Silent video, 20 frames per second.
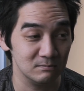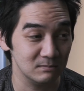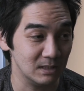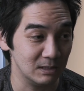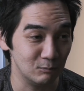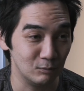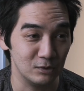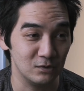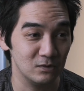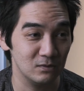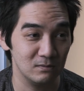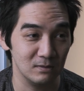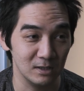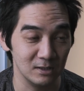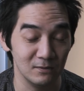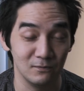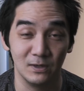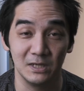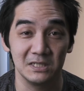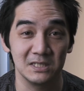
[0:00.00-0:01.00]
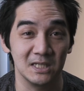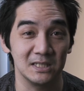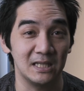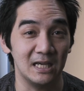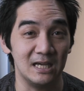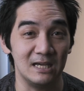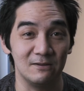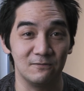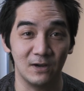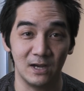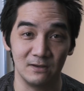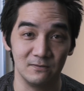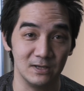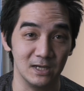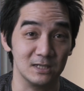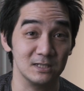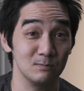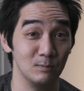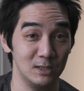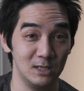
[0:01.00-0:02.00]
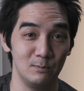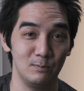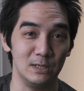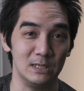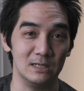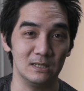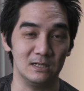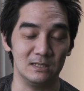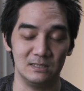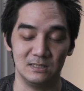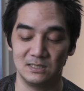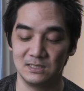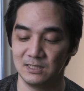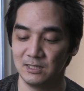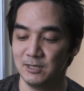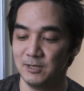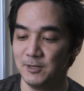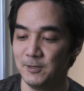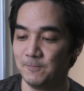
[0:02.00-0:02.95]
in which a device like the A5X might have been nice.